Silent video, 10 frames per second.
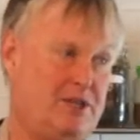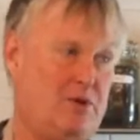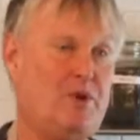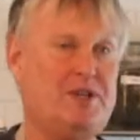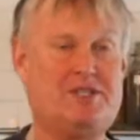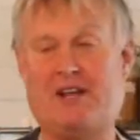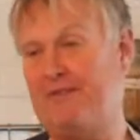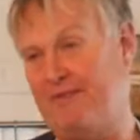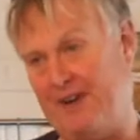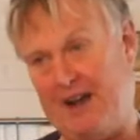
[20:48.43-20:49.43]
Tuesday and
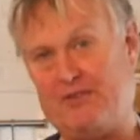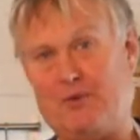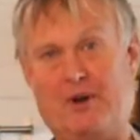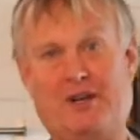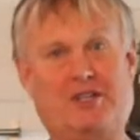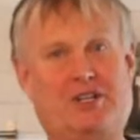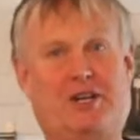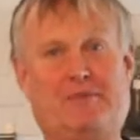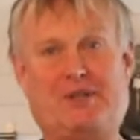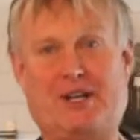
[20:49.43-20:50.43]
Wednesday, 5:20
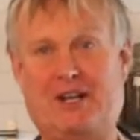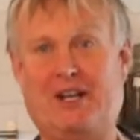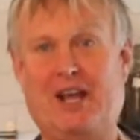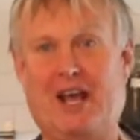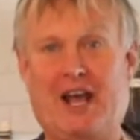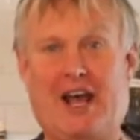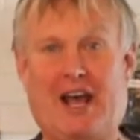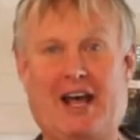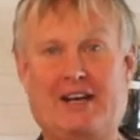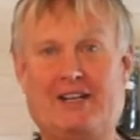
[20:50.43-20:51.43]
GMT.
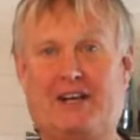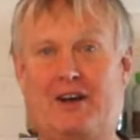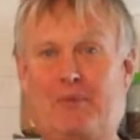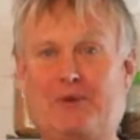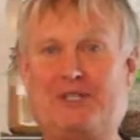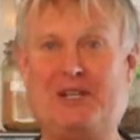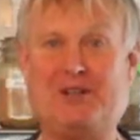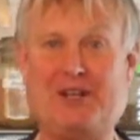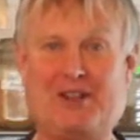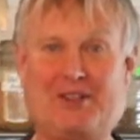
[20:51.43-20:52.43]
And hope to see you
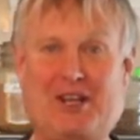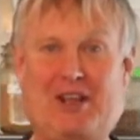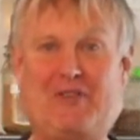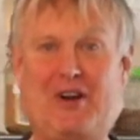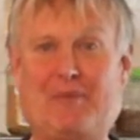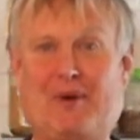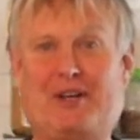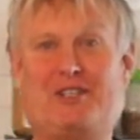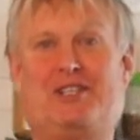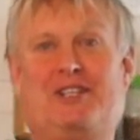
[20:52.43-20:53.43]
then. Thank you very
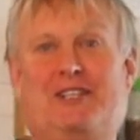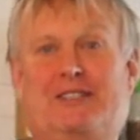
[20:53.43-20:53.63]
much.